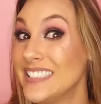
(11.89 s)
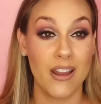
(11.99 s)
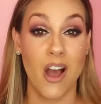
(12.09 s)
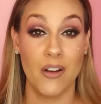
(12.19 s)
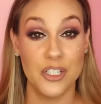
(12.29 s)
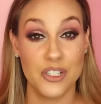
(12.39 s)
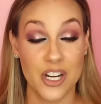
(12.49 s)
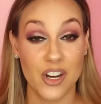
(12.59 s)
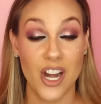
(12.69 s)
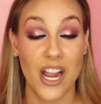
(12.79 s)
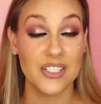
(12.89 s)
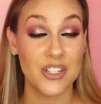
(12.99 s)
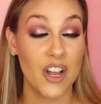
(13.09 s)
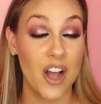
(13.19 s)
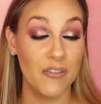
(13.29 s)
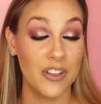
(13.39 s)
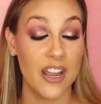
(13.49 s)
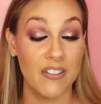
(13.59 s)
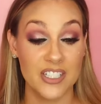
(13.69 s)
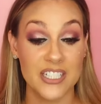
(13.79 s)
A coffee drinker. I drink
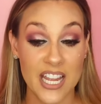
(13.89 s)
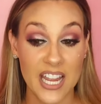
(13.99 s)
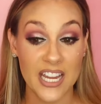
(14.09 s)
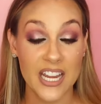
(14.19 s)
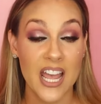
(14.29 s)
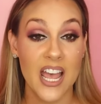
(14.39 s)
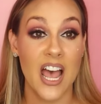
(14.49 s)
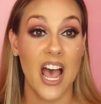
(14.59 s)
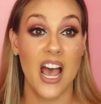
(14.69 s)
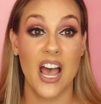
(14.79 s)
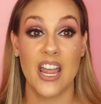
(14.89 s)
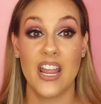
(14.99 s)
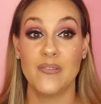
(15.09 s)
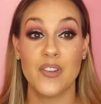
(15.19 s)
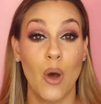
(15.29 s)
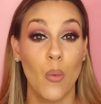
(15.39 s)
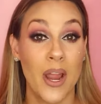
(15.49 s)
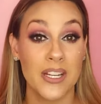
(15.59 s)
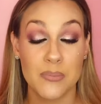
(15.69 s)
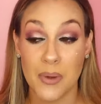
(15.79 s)
coffee every day. I have not
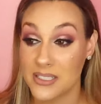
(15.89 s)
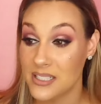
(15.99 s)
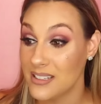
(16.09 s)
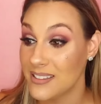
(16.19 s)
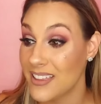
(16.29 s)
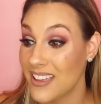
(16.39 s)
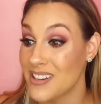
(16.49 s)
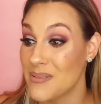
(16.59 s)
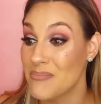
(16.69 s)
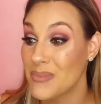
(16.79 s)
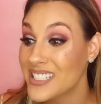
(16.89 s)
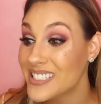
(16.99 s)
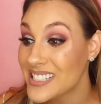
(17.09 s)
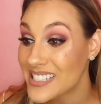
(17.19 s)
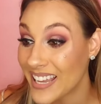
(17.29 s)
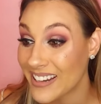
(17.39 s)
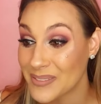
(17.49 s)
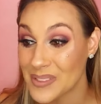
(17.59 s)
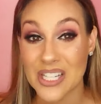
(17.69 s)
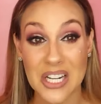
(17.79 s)
whined my teeth in months, and
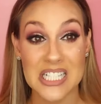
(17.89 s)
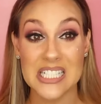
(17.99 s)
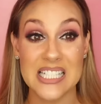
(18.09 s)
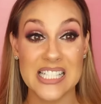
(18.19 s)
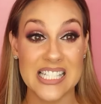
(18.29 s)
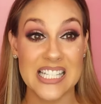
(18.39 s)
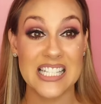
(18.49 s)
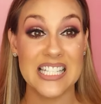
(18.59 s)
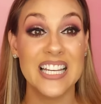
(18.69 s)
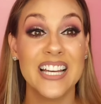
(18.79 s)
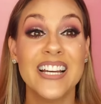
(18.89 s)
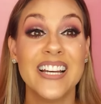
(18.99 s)
I'm starting to see